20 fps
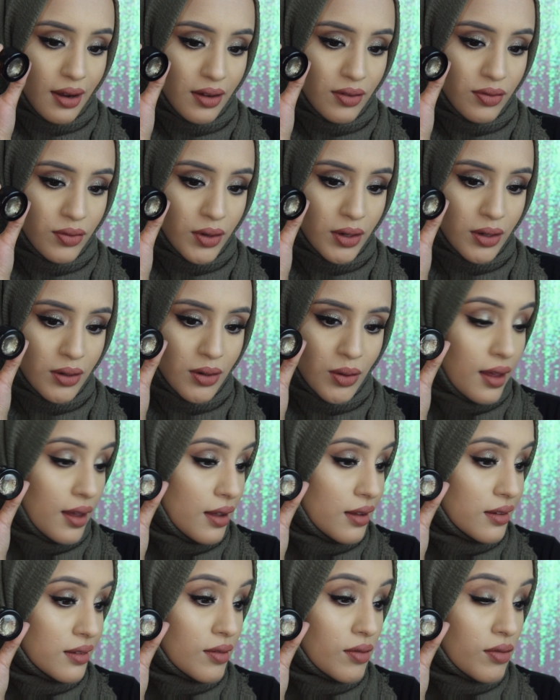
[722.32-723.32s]
eye foil.
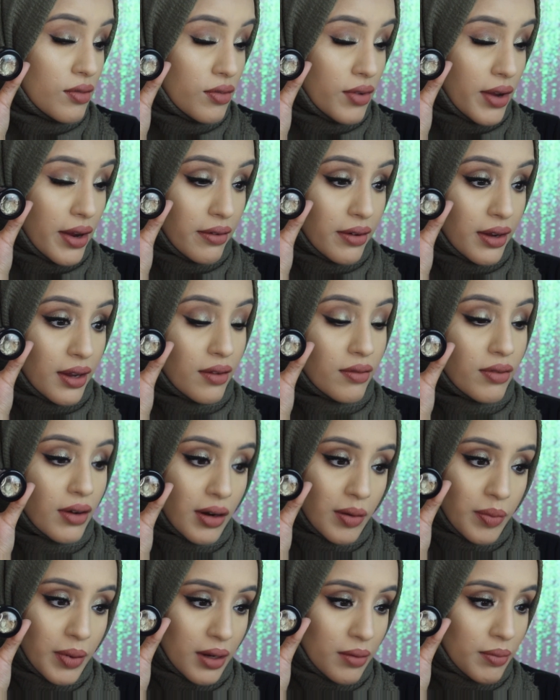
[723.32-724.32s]
It is very
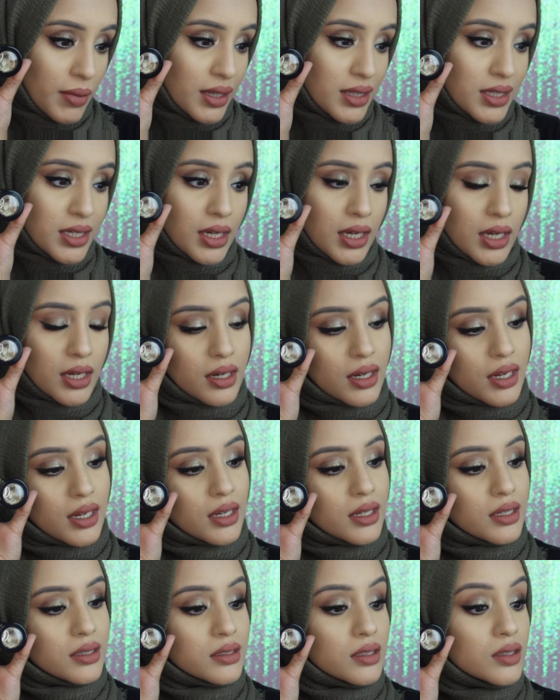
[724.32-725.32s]
pigmented. It
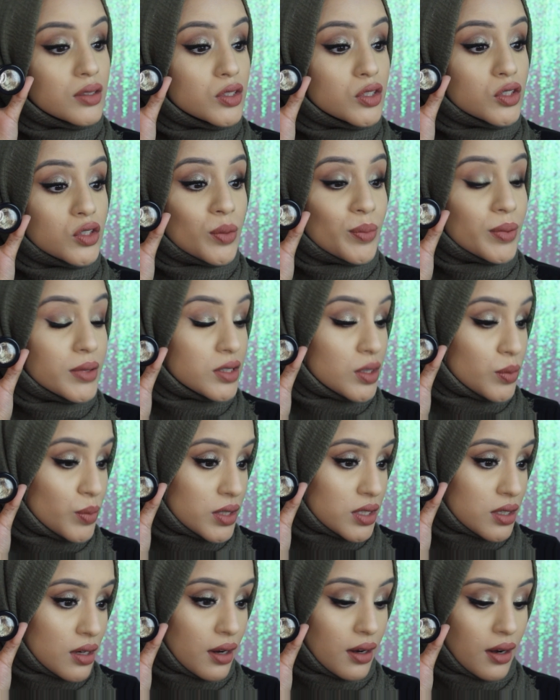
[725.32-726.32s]
is
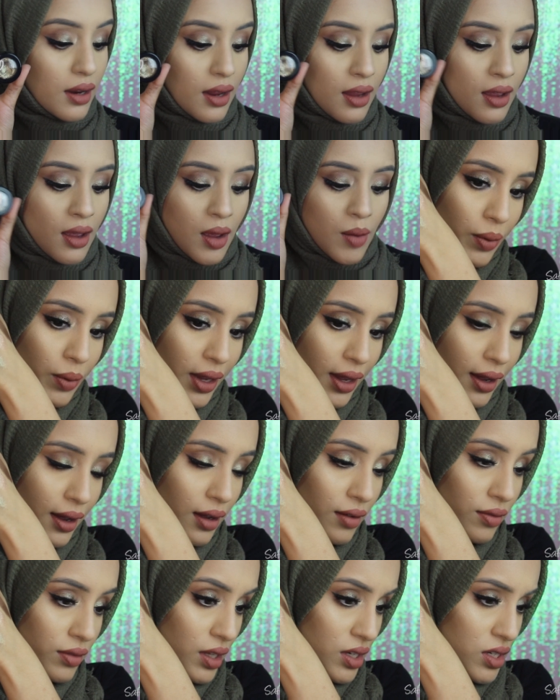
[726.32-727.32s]
super shiny. We
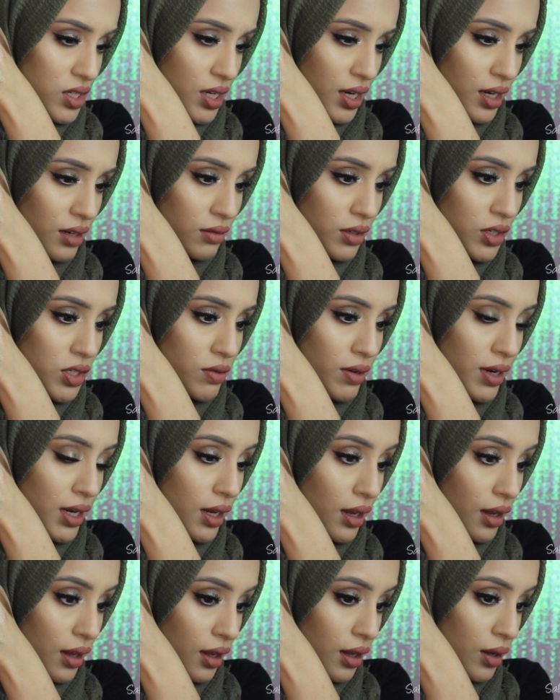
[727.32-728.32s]
have the shade
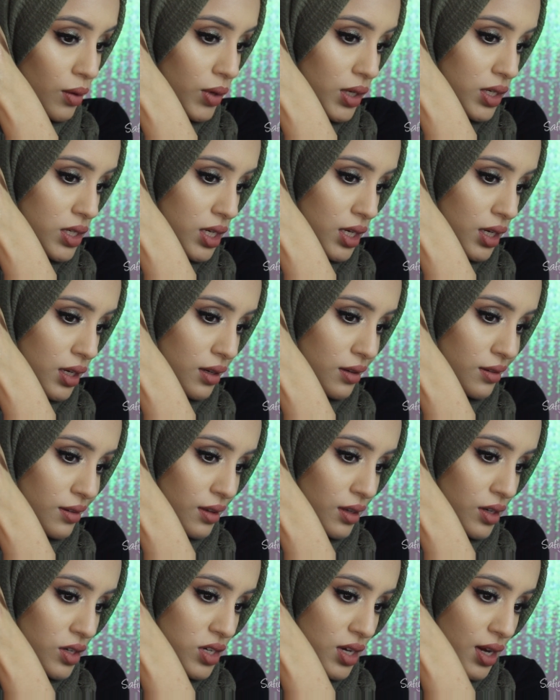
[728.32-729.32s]
Retreat here, which is
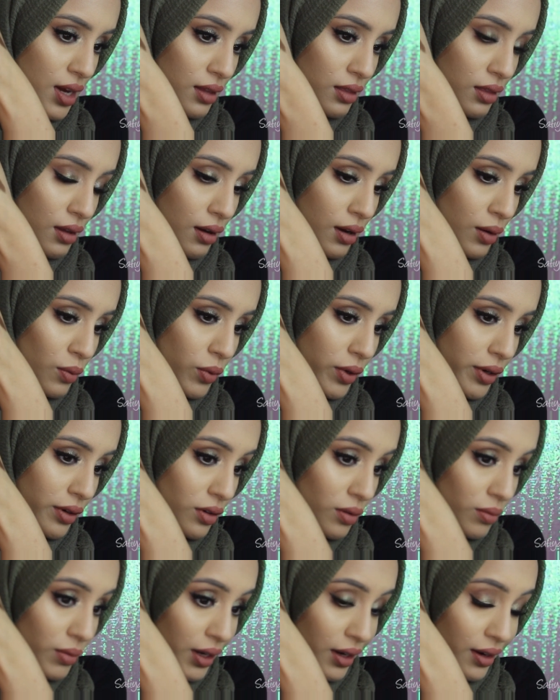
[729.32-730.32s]
the shade that I'm
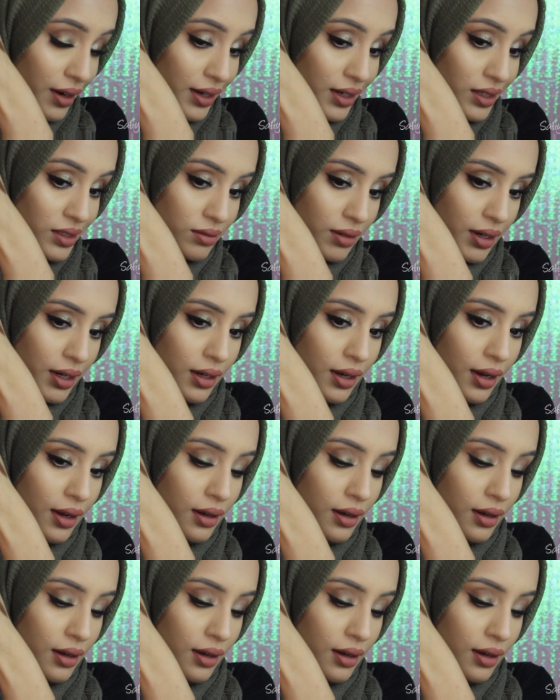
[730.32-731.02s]
wearing on my eyelids right